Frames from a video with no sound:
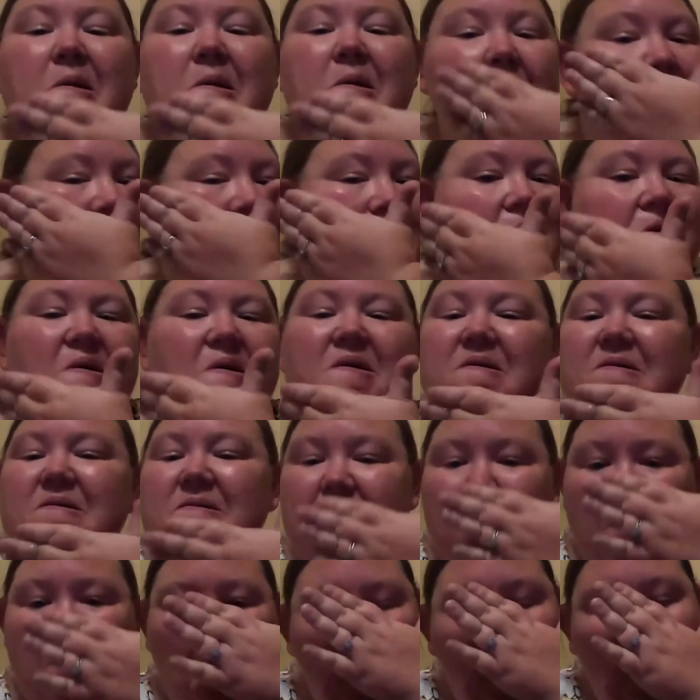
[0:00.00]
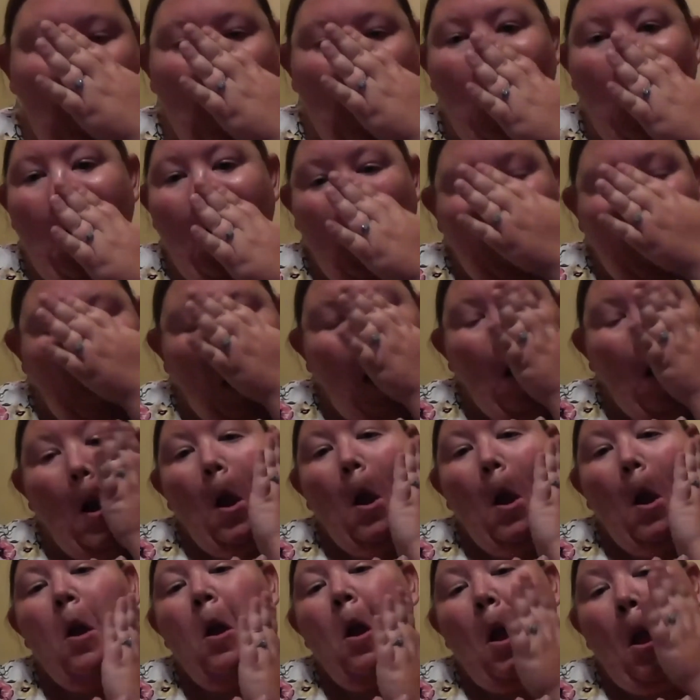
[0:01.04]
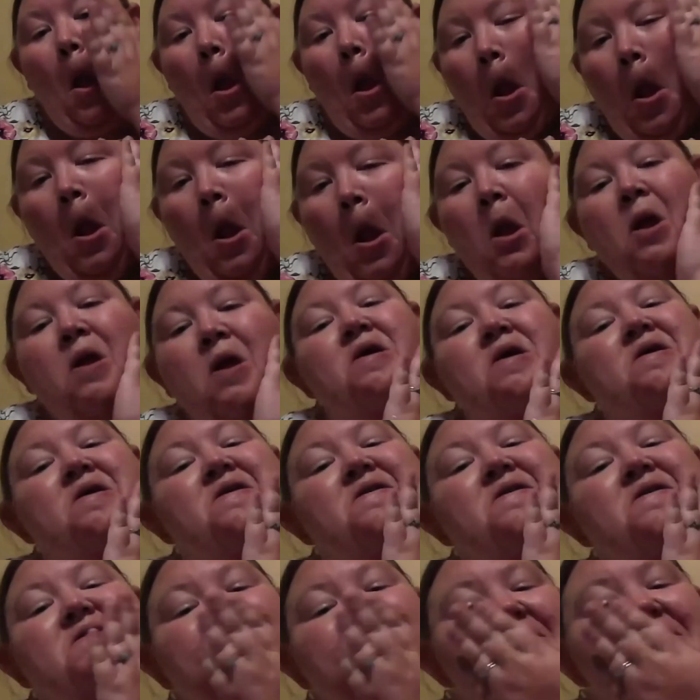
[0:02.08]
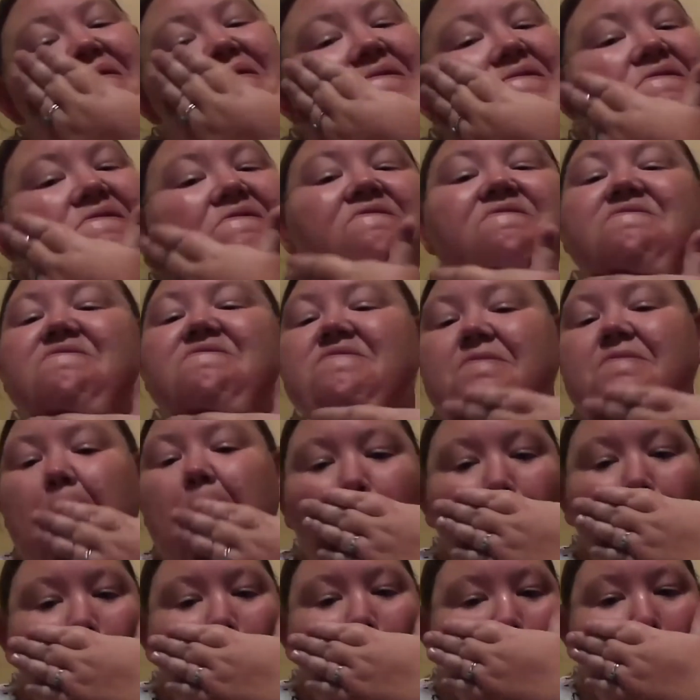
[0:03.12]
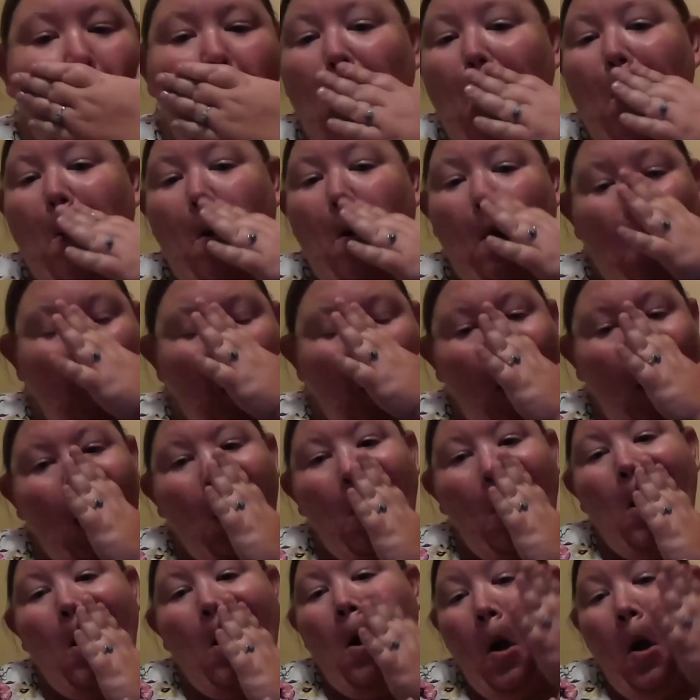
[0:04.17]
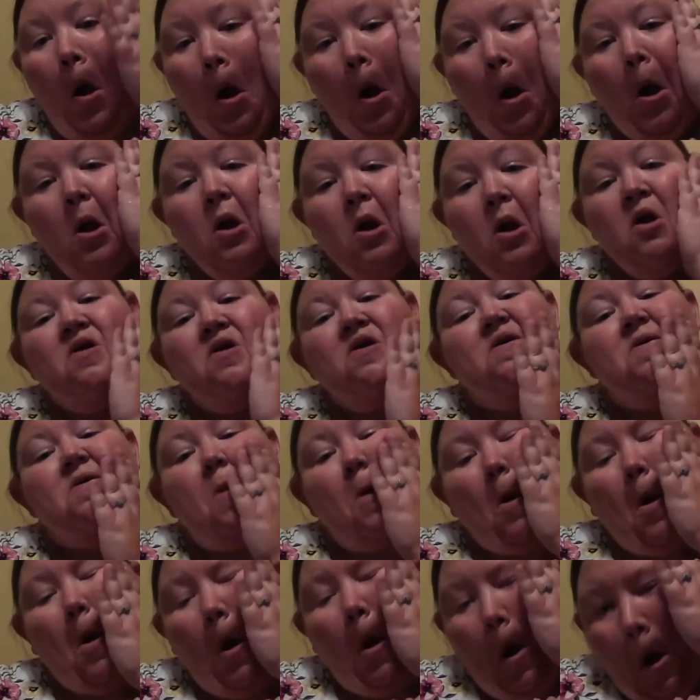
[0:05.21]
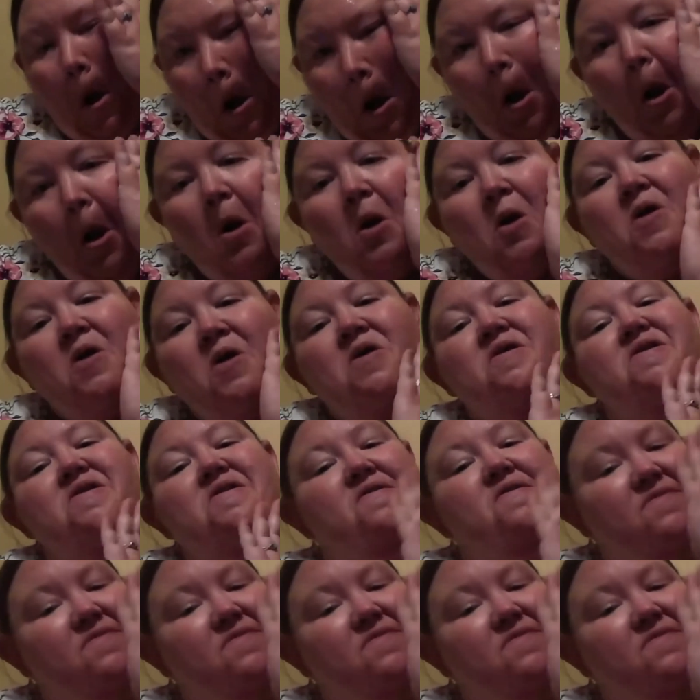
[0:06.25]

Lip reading: because Stephanie has oily skin, the formula we're using for her, it would set up really pretty good